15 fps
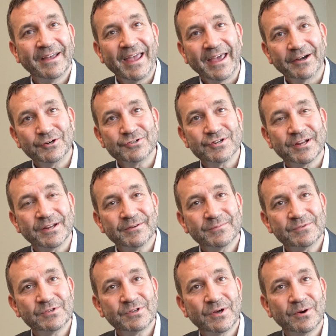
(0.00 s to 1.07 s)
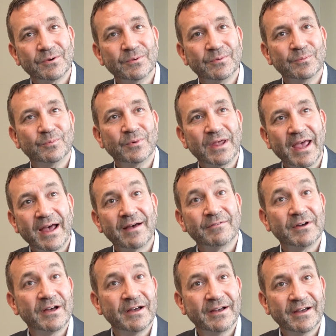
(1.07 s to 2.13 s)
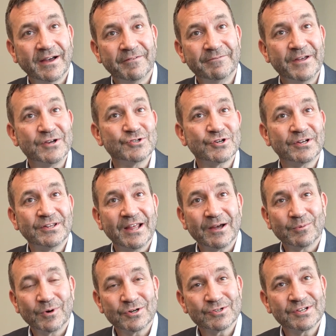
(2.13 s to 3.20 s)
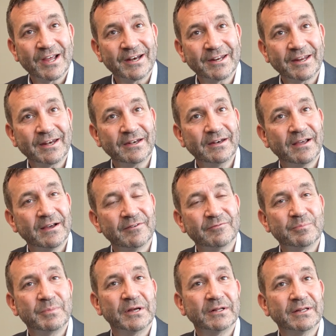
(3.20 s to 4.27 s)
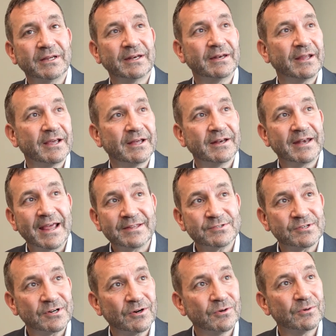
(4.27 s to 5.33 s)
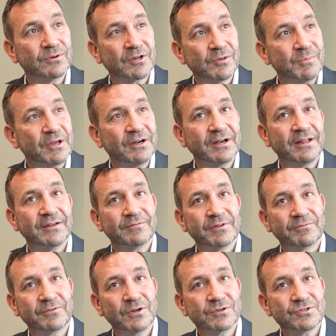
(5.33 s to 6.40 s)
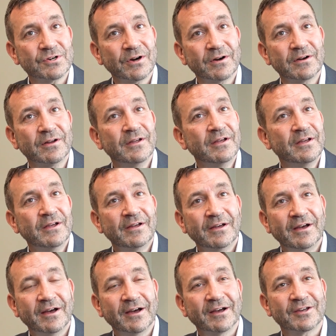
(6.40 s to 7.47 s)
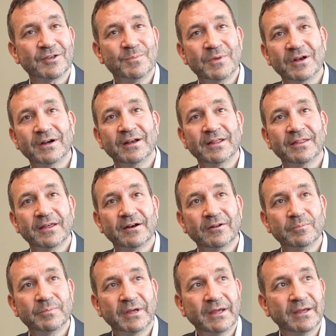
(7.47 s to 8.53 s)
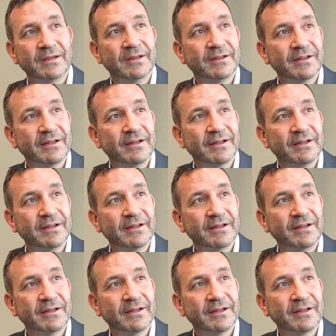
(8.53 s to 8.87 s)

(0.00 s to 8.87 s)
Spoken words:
energy. So we have a vision that we're studying of building a net zero community of the future, a community that'll be